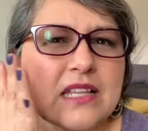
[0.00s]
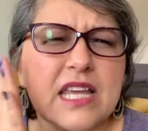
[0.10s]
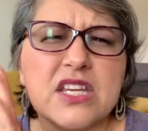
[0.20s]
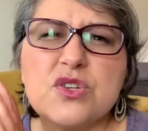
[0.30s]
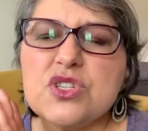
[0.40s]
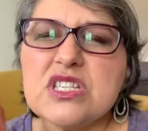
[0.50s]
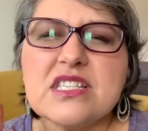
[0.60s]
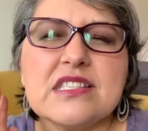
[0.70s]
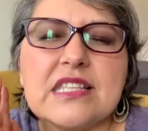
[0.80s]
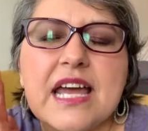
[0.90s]
you just
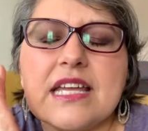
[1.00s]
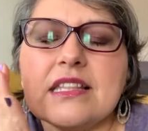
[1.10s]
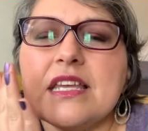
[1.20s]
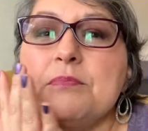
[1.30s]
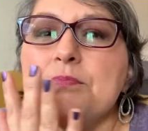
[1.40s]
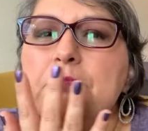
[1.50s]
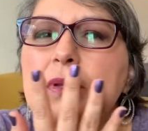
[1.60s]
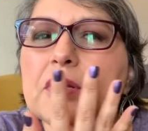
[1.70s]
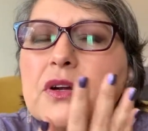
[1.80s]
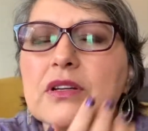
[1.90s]
slightly
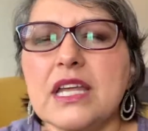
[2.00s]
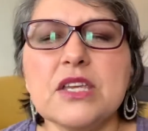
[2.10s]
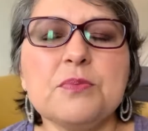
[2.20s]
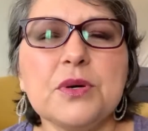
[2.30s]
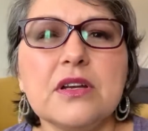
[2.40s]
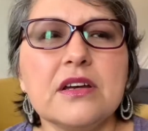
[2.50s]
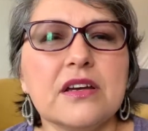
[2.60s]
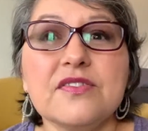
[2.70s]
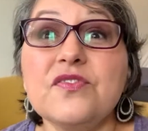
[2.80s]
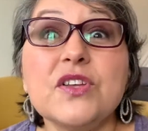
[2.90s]
blurred, like you put a
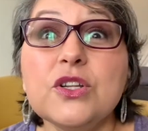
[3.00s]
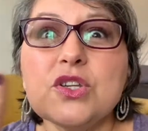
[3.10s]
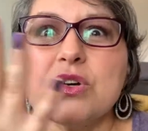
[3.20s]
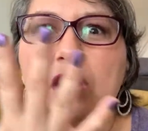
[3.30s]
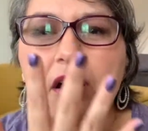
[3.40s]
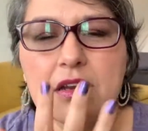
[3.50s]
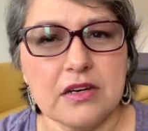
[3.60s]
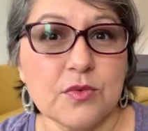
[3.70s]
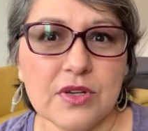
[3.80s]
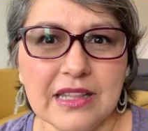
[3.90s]
filter on in
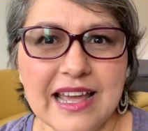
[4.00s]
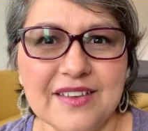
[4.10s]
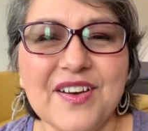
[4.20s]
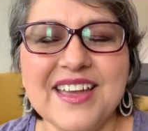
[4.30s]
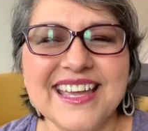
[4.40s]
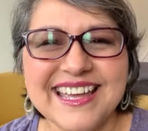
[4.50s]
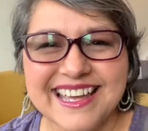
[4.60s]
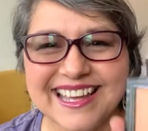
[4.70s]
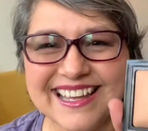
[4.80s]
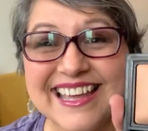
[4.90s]
real life.
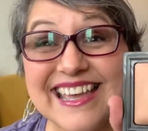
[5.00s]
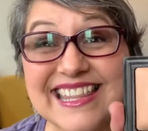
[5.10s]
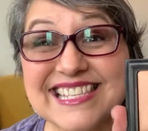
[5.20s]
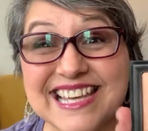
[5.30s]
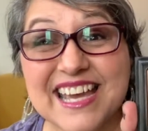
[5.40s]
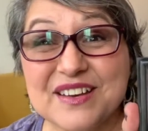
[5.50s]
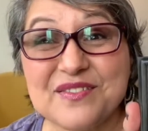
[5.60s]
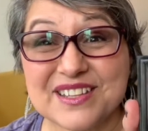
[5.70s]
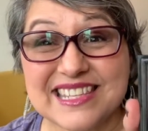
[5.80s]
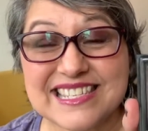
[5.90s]
That's kind of
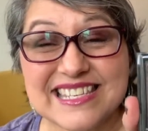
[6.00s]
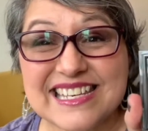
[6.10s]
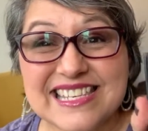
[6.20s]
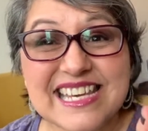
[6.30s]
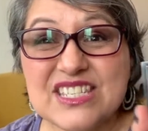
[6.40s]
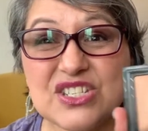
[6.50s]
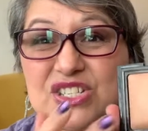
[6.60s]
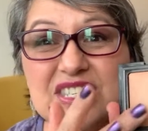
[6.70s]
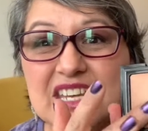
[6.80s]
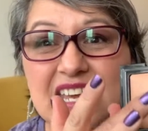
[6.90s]
what this is. It's
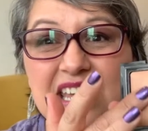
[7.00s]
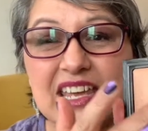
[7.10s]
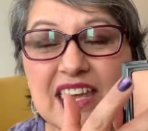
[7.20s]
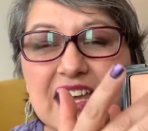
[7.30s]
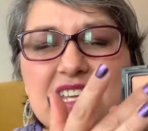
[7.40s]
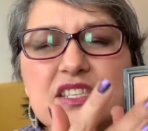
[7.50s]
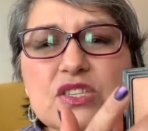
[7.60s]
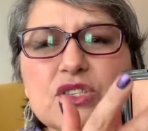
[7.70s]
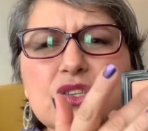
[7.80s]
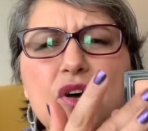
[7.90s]
just, and it's
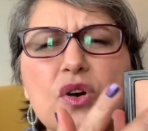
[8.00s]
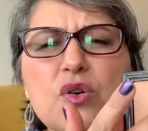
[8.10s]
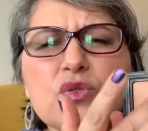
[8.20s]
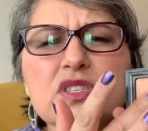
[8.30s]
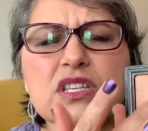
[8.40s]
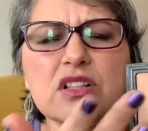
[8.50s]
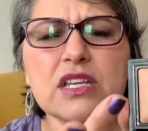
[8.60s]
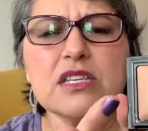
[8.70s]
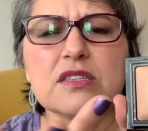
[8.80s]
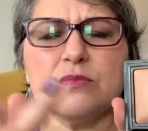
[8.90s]
so
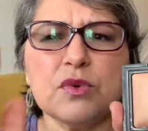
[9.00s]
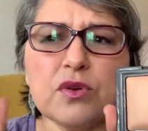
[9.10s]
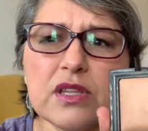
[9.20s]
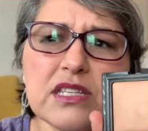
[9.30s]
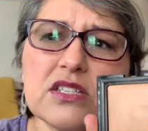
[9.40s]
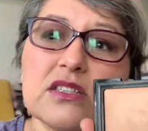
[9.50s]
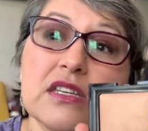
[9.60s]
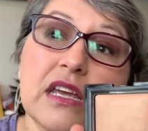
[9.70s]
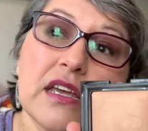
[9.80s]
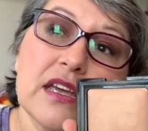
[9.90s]
silky smooth. It's just,
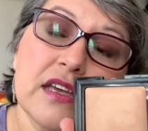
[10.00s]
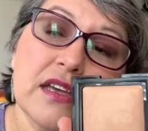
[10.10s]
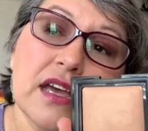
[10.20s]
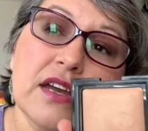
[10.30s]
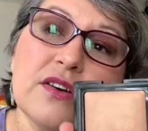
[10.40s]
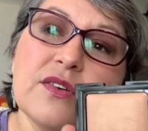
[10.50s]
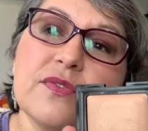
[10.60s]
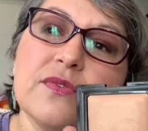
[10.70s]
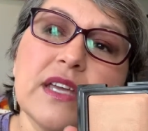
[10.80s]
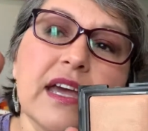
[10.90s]
I don't know if,
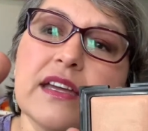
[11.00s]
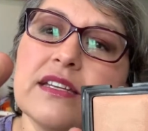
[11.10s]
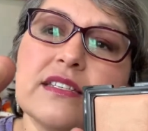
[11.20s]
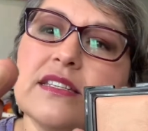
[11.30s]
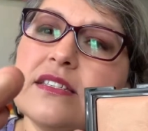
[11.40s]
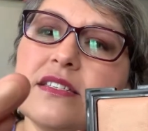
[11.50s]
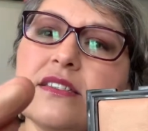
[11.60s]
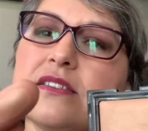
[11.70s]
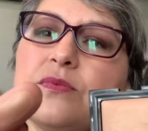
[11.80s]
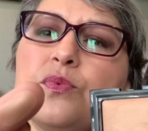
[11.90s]
yeah, it's
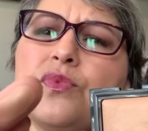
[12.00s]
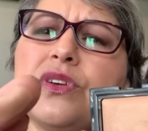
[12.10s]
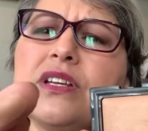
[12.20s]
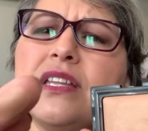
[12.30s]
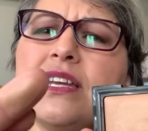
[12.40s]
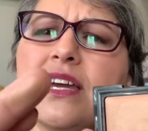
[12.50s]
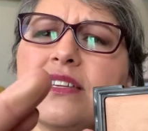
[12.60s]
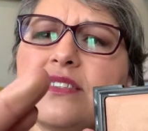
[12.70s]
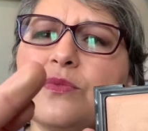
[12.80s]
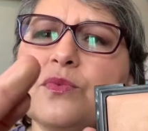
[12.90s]
just really
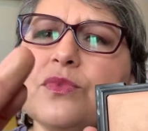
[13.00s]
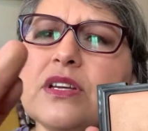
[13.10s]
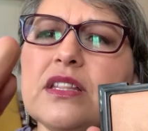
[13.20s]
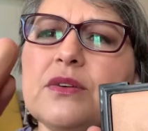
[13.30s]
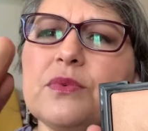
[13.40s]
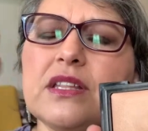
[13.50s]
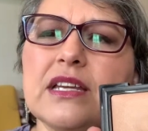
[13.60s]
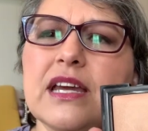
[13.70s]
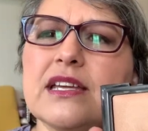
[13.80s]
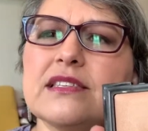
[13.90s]
nice. Really, really
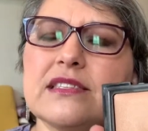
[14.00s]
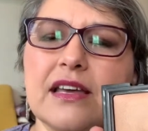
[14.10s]
nice.